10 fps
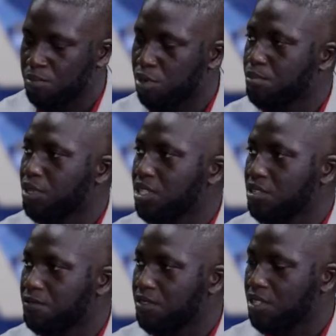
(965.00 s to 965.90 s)
proper
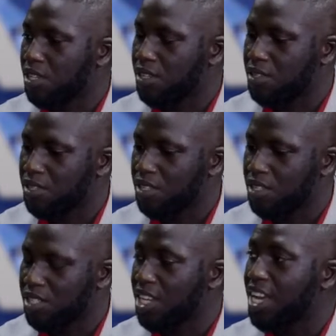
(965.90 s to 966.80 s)

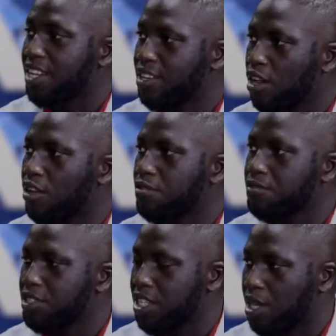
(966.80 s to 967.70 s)
designing
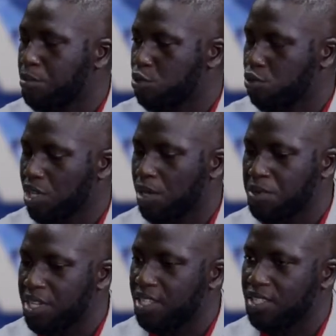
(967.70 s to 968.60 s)
of the CAPI tool.
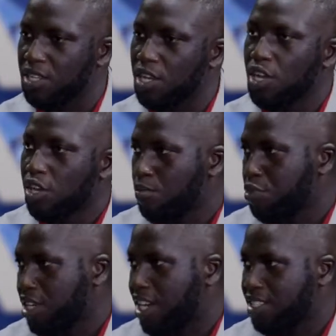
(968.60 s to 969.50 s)
CAPI is
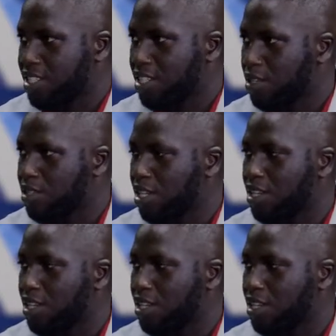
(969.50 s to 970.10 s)
computer assisted